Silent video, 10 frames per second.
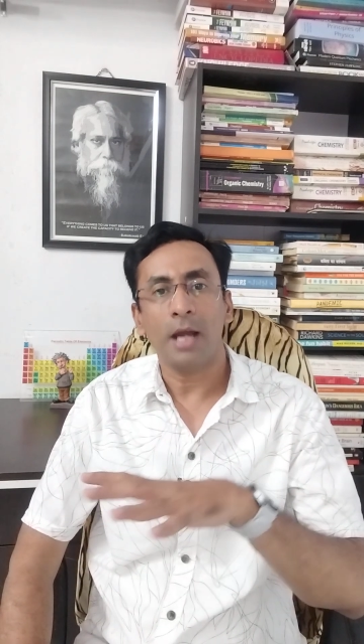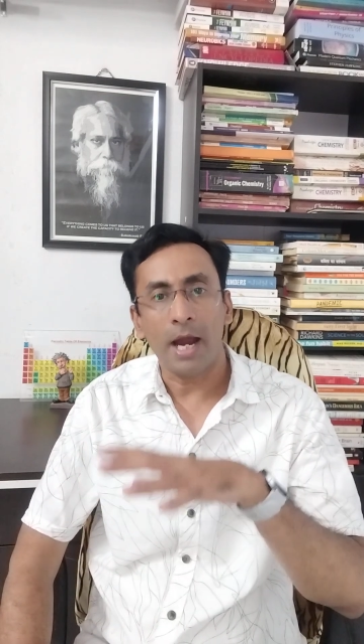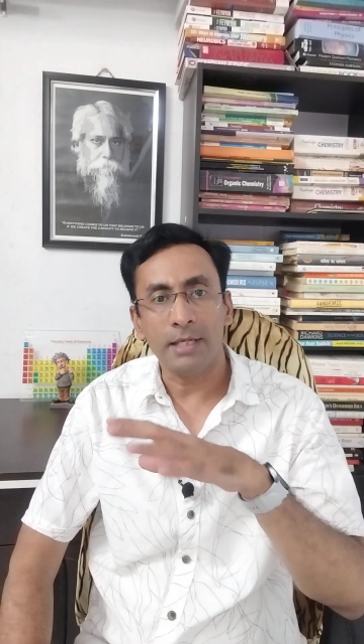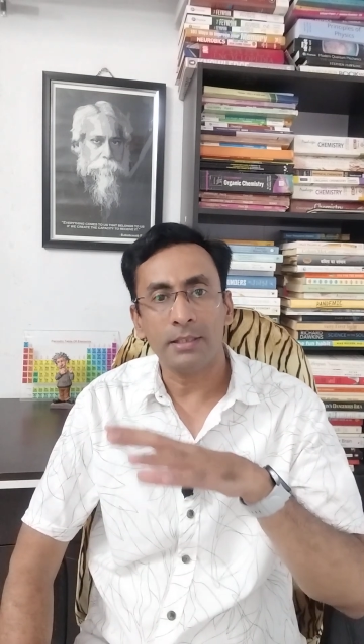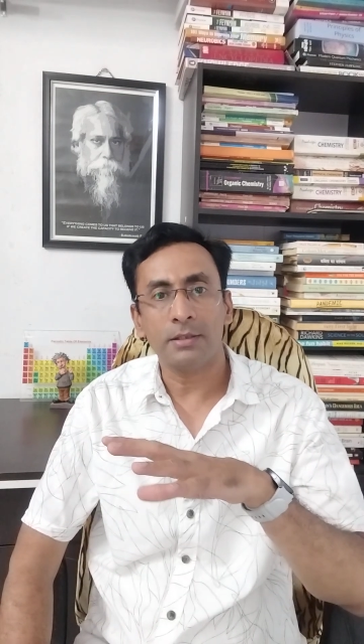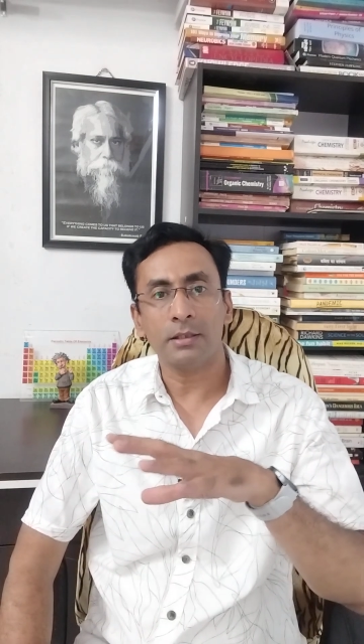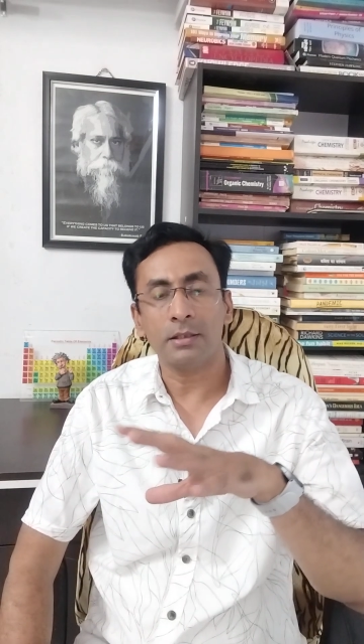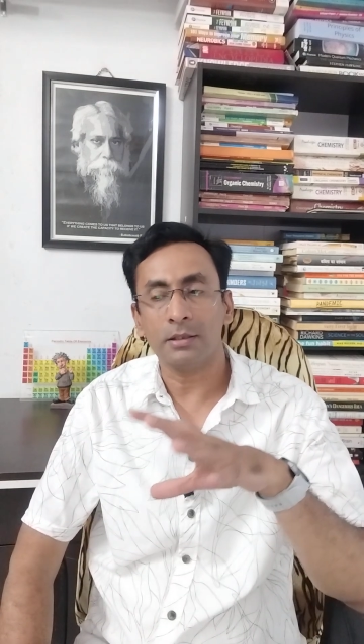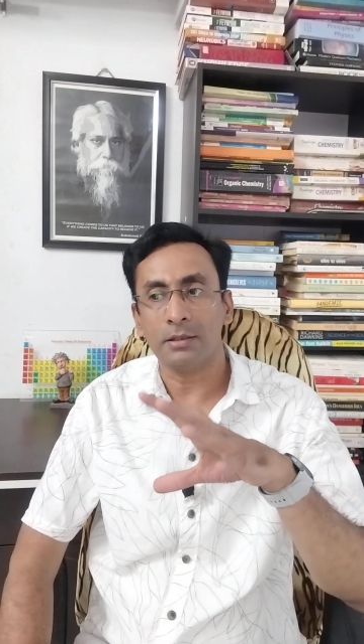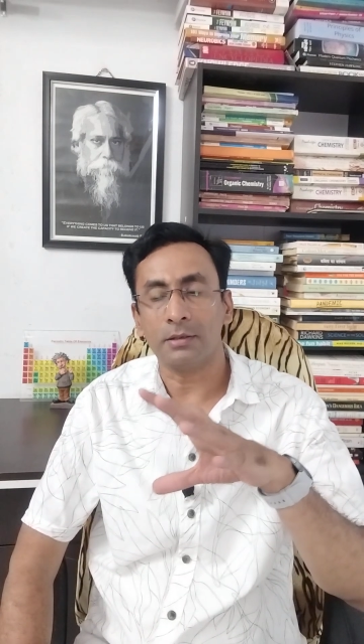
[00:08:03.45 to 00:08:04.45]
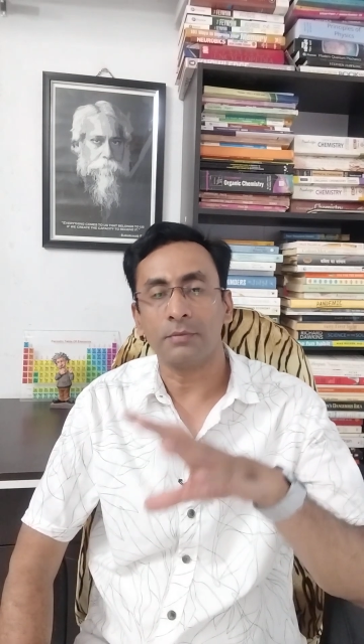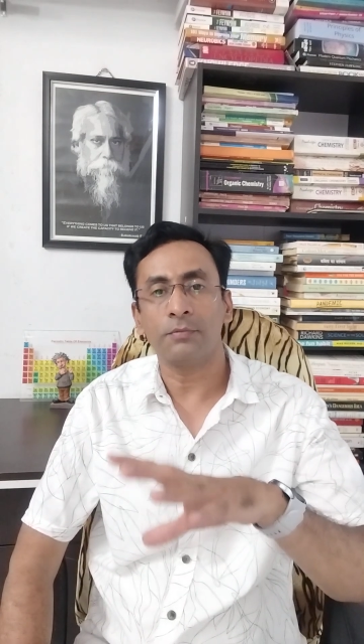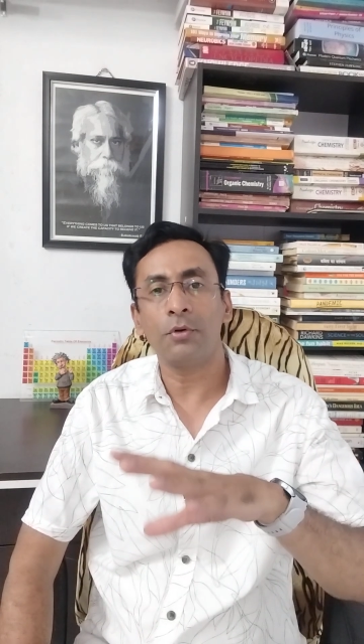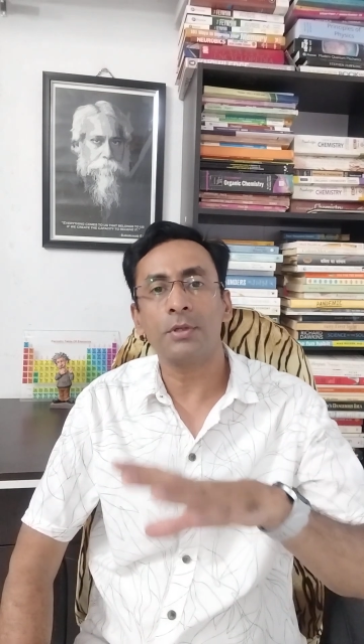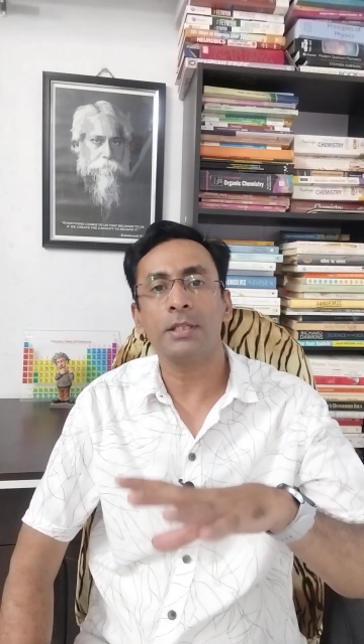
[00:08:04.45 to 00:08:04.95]

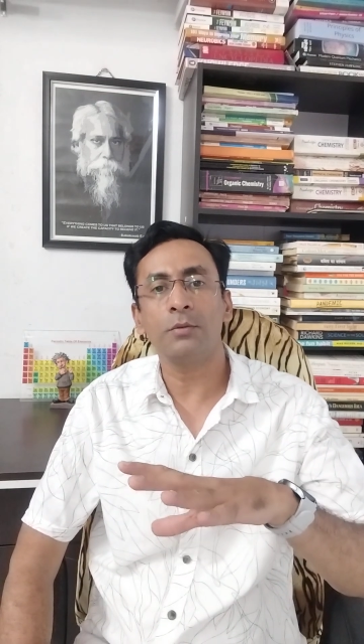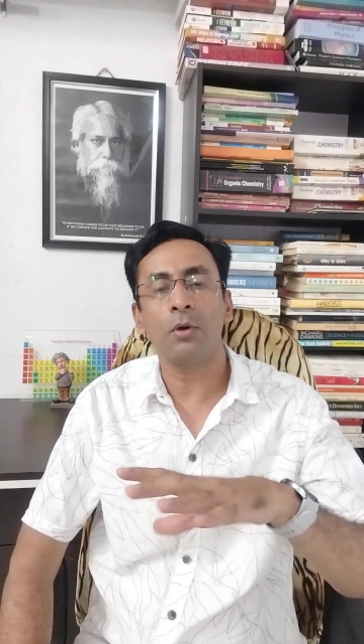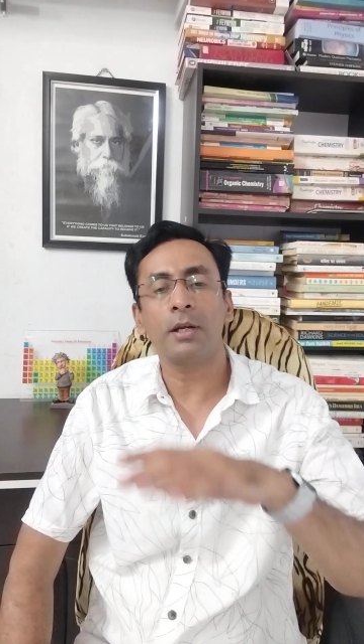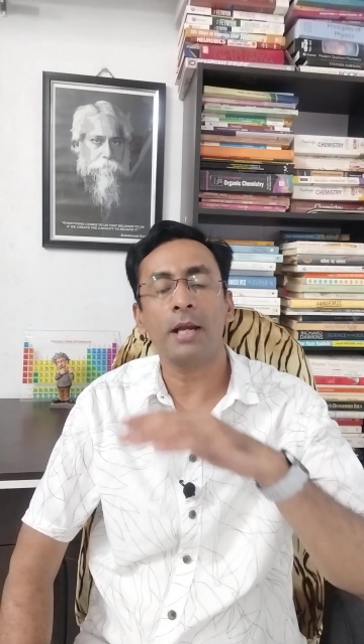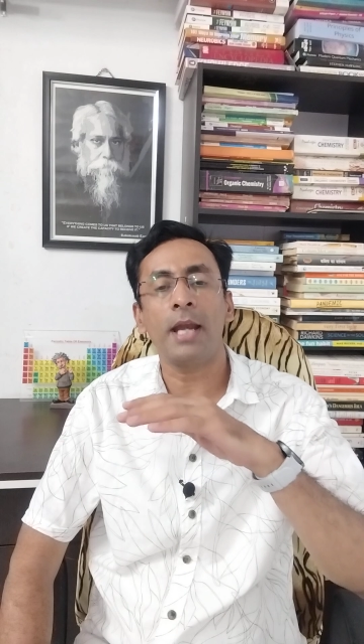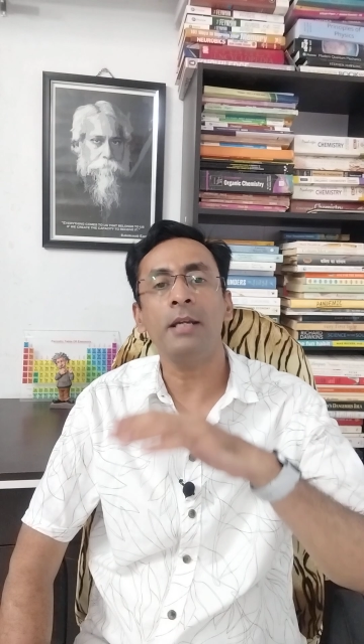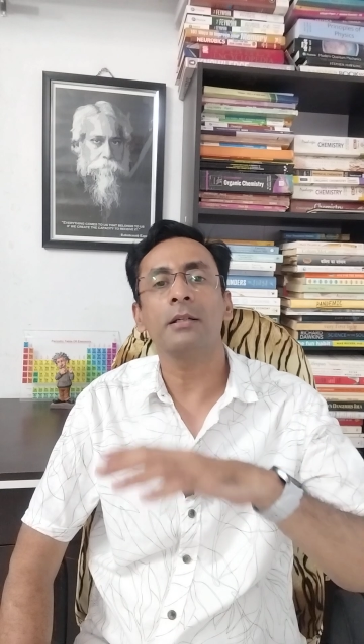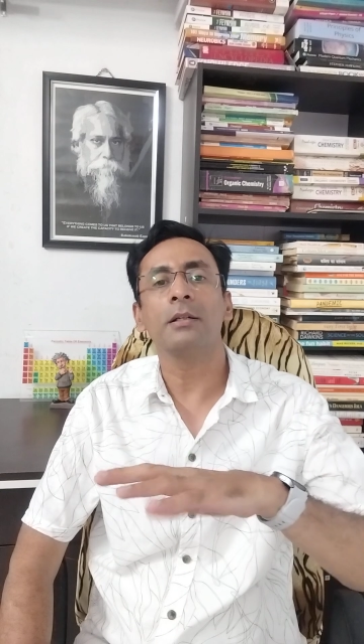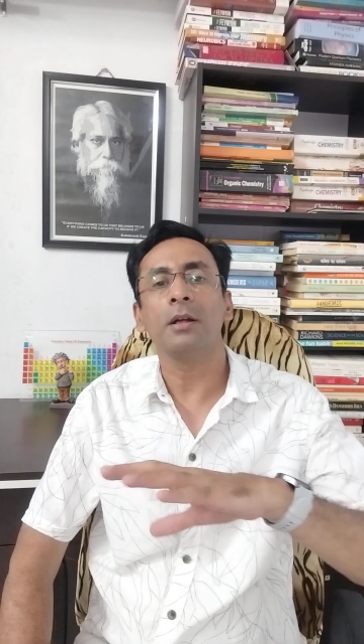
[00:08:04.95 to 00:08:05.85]
and